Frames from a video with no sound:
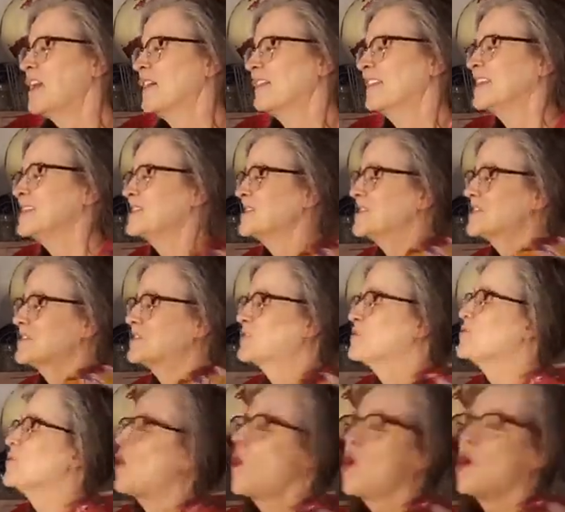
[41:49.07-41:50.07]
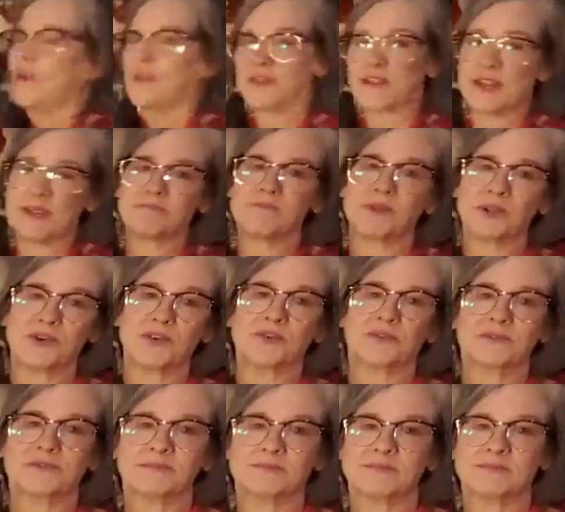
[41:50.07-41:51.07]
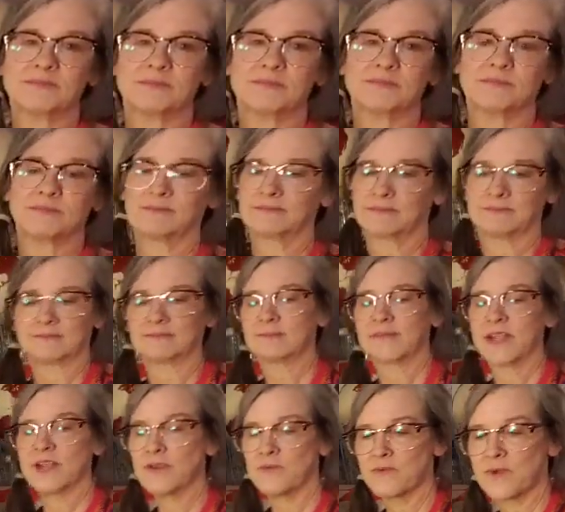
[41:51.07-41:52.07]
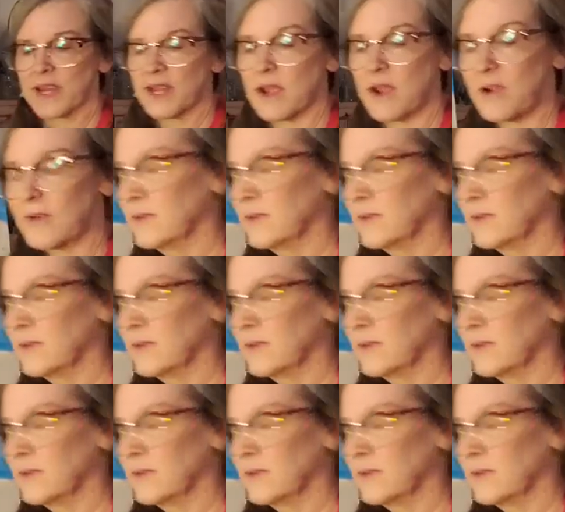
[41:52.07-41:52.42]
Let's just do the whole thing blue. Here we go.